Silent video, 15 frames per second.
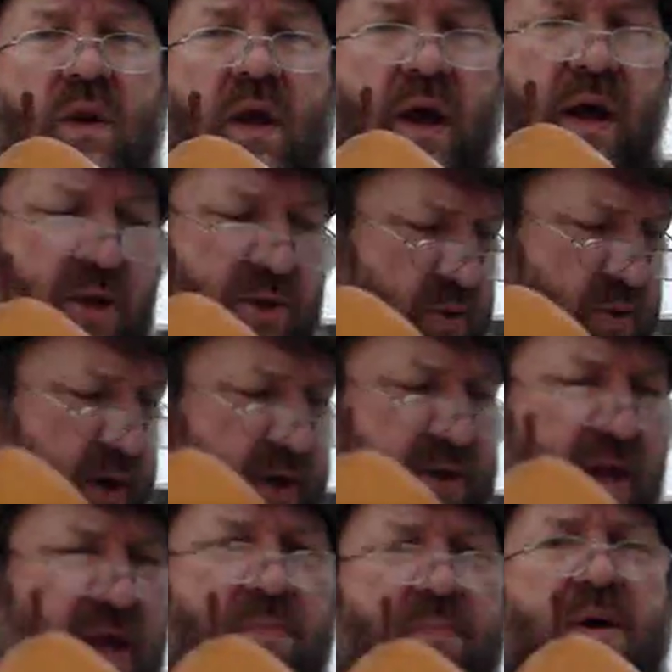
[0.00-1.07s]
It's quite a
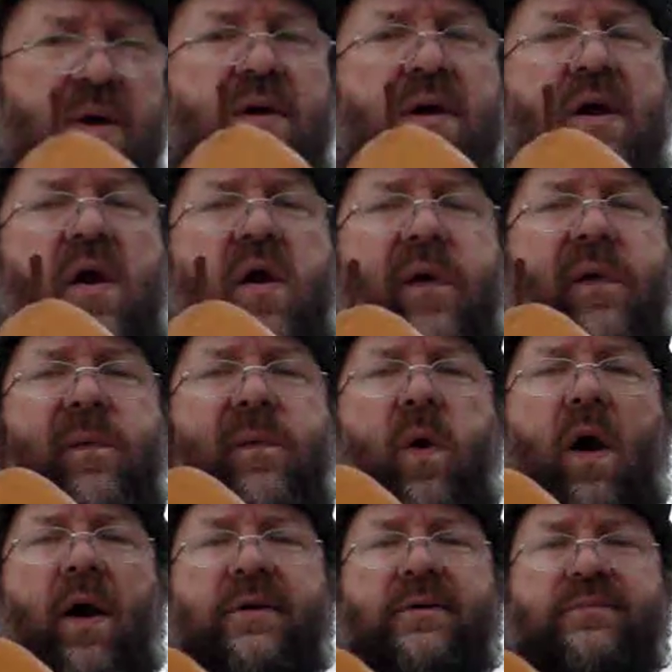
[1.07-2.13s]
deep
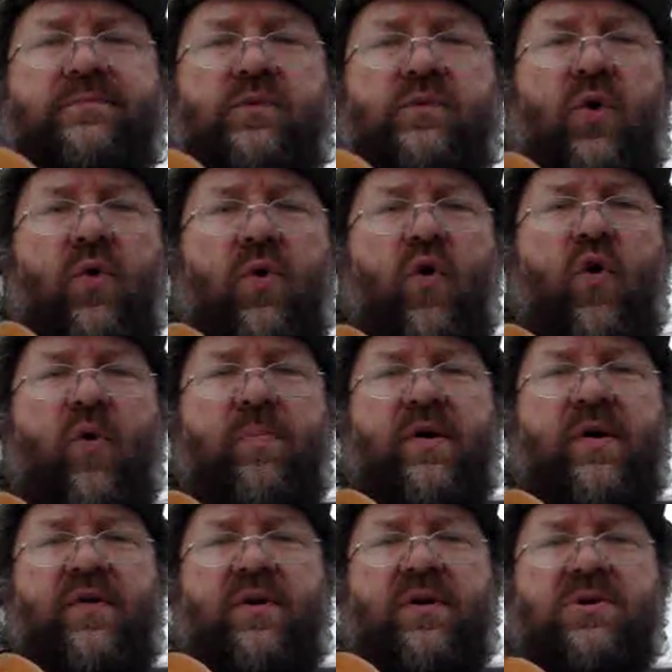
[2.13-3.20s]

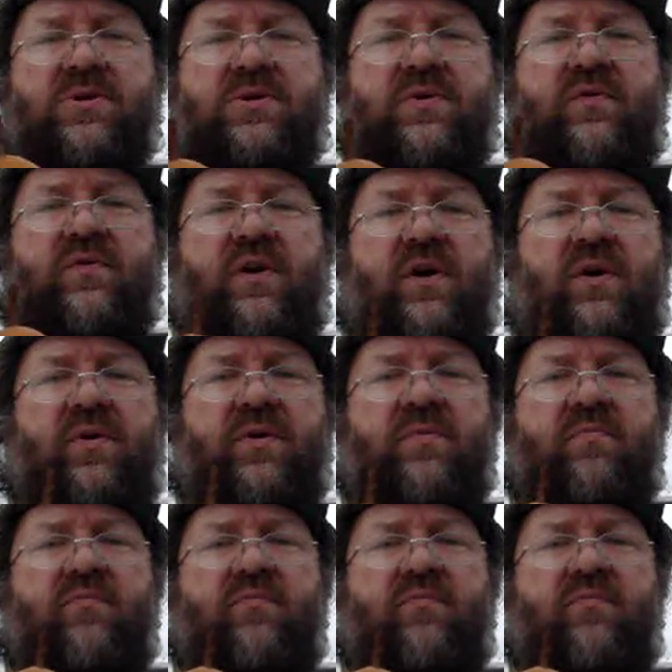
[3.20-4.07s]
auburn, sort of golden